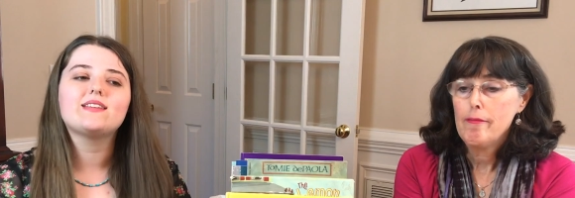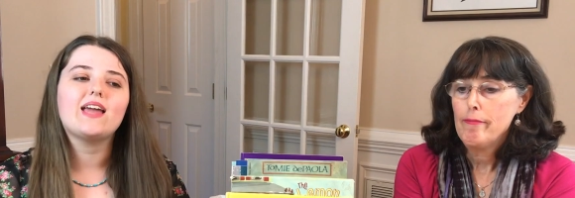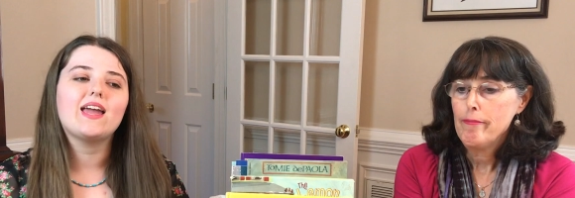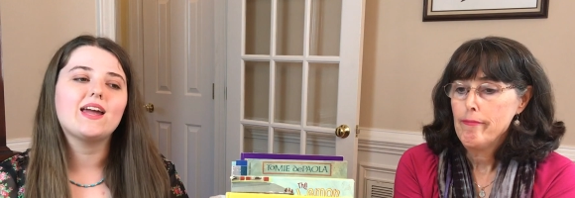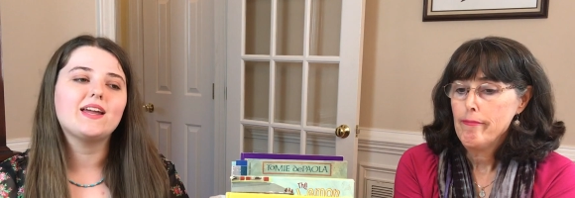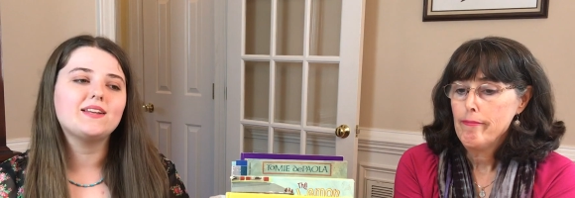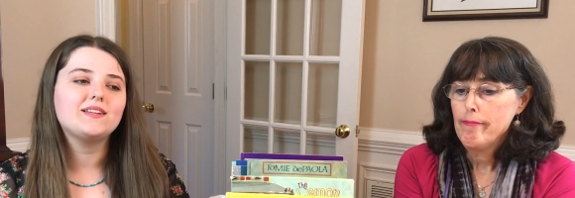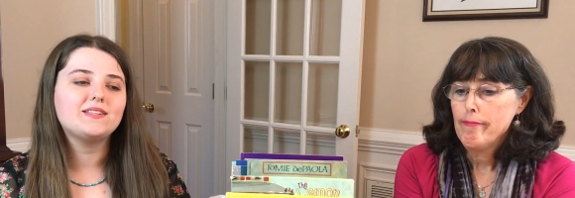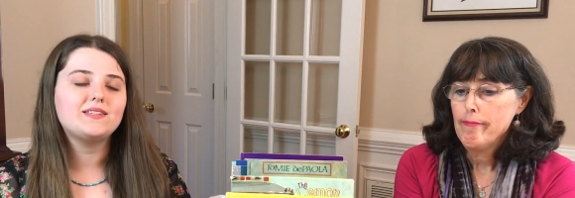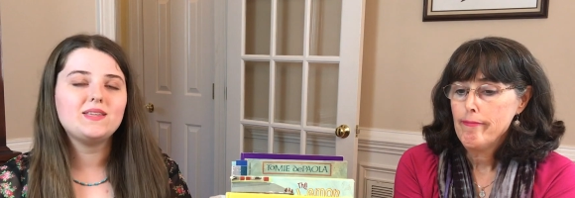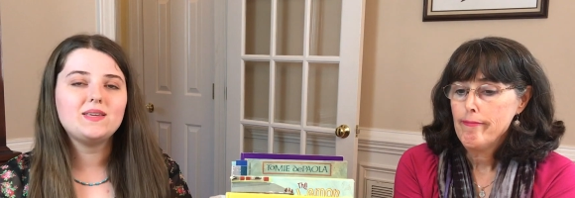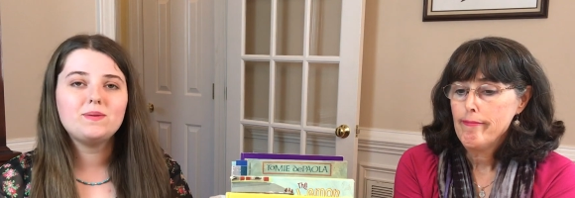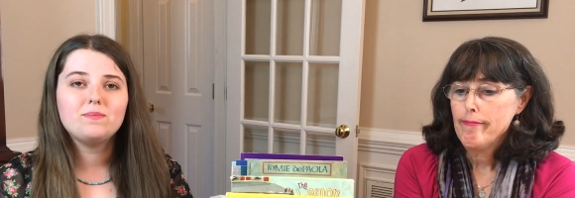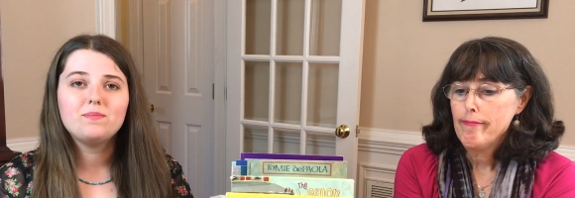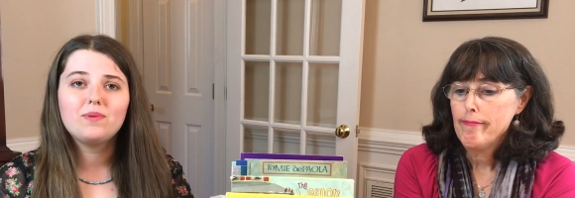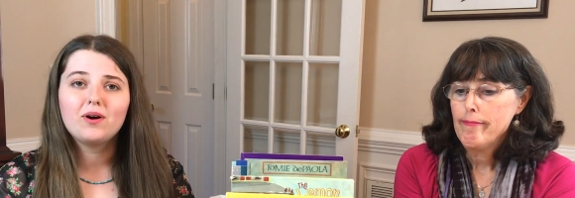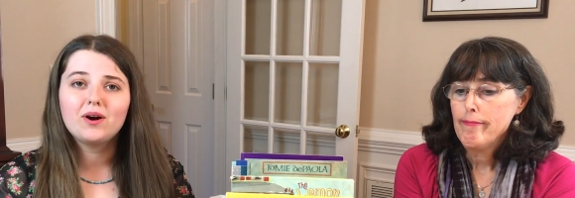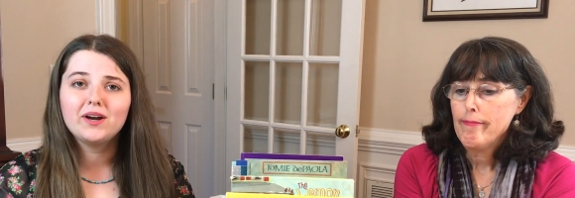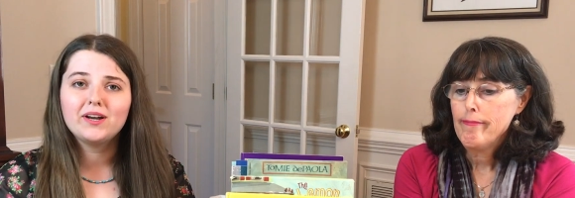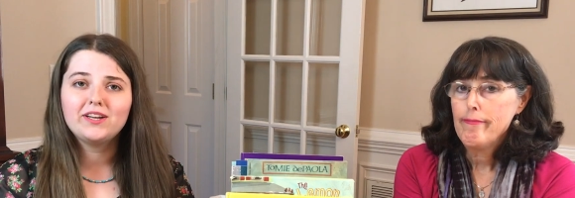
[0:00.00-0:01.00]
Speaker 1: and the
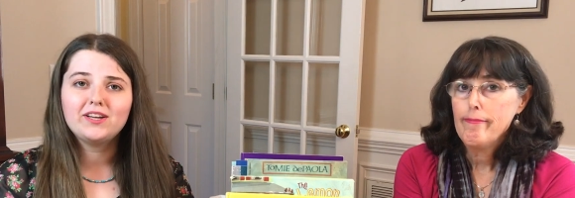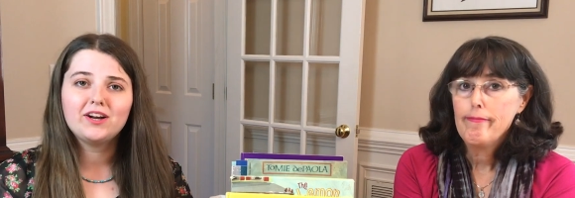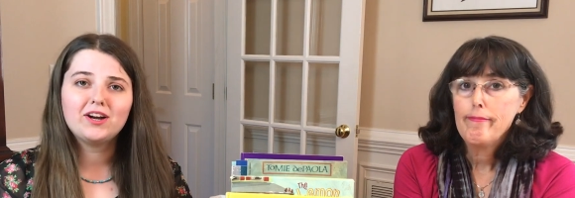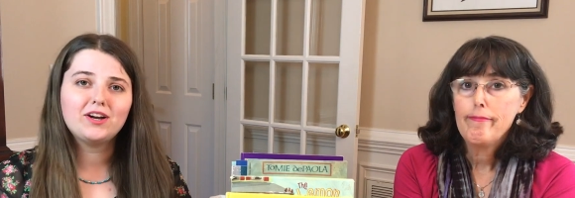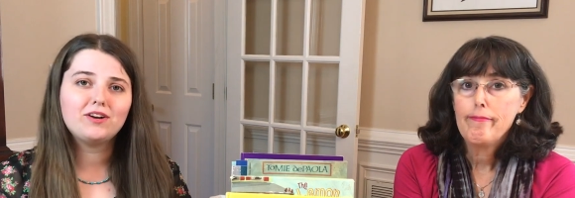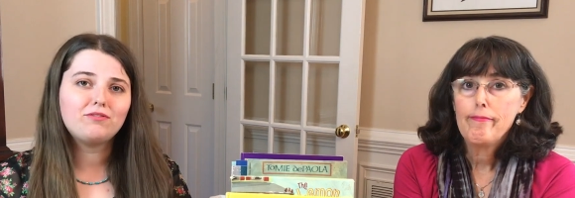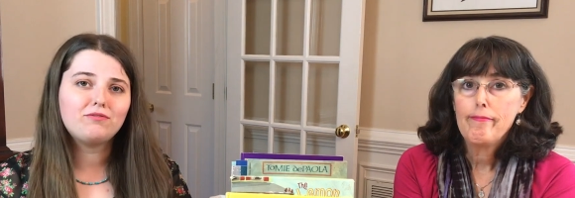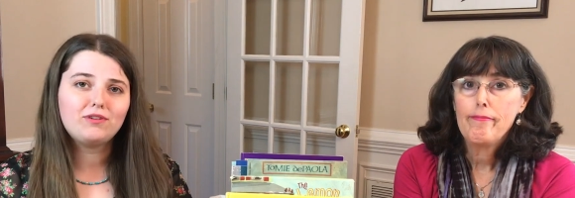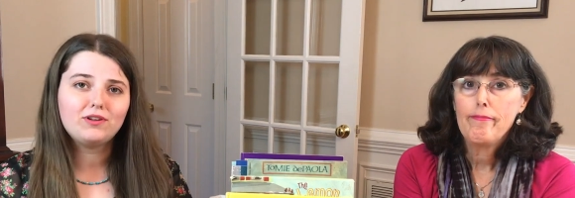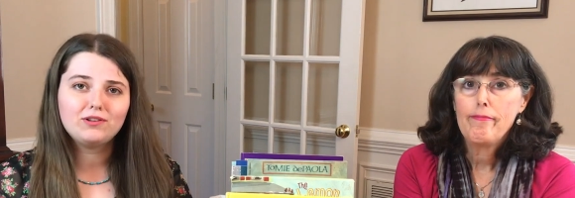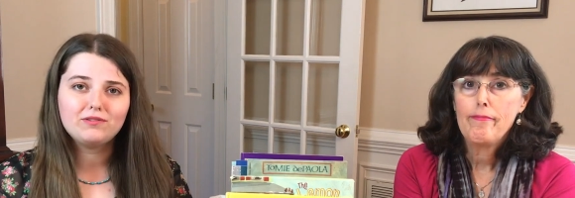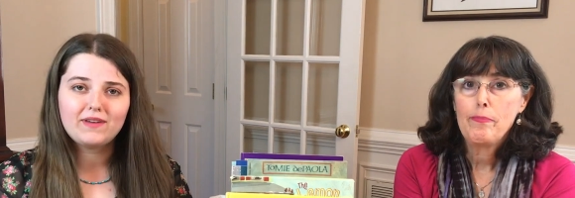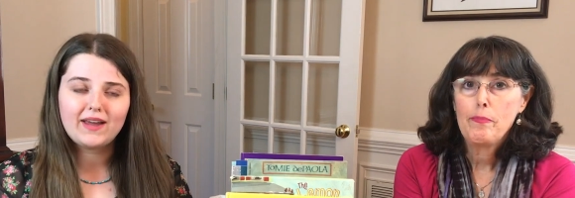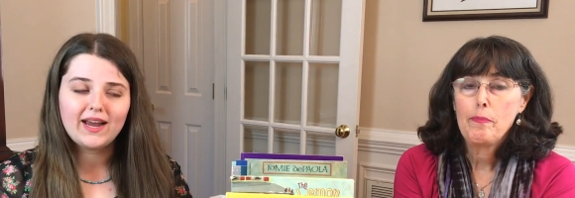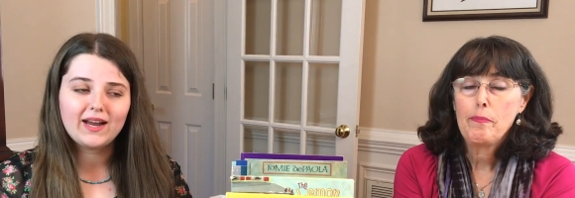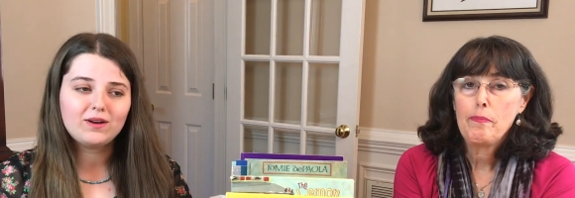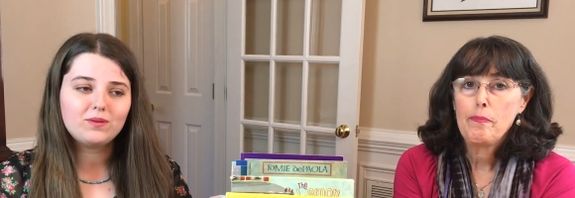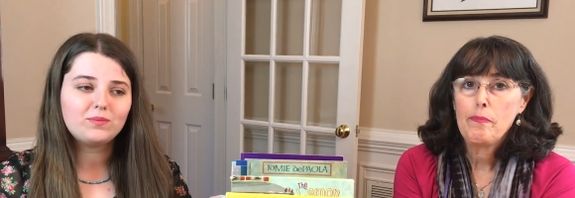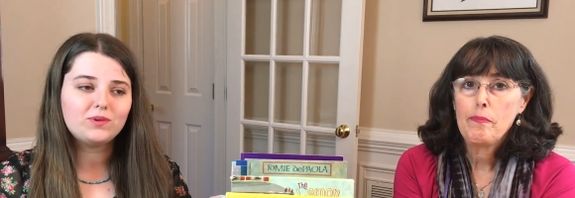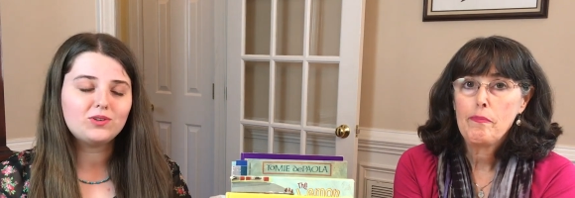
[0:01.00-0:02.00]
barnyard full of
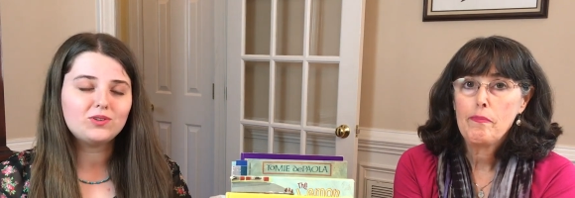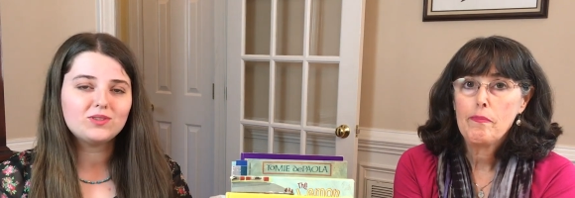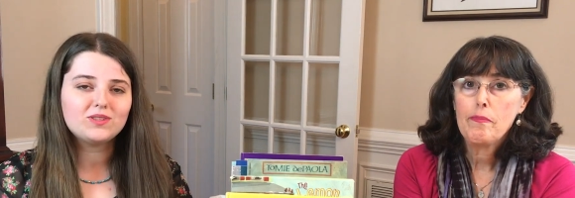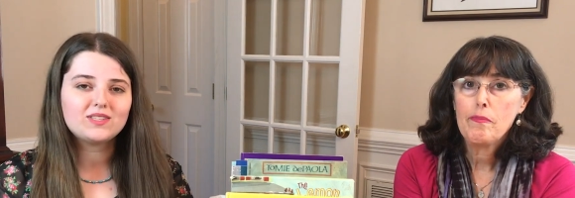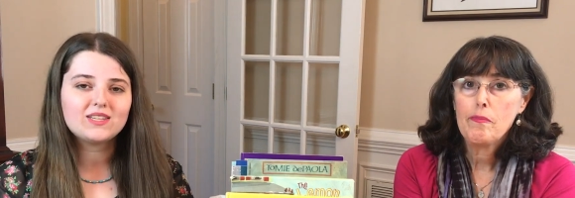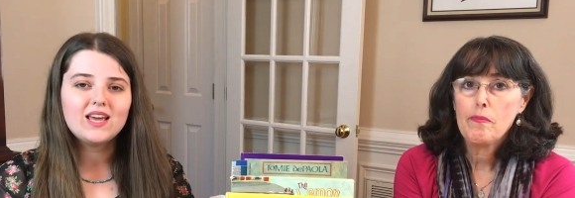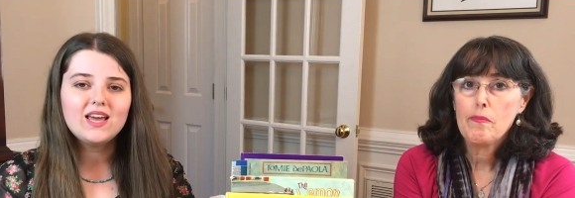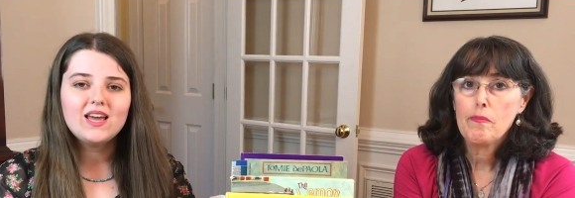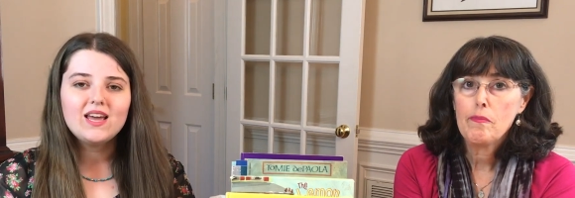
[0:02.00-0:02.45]
animals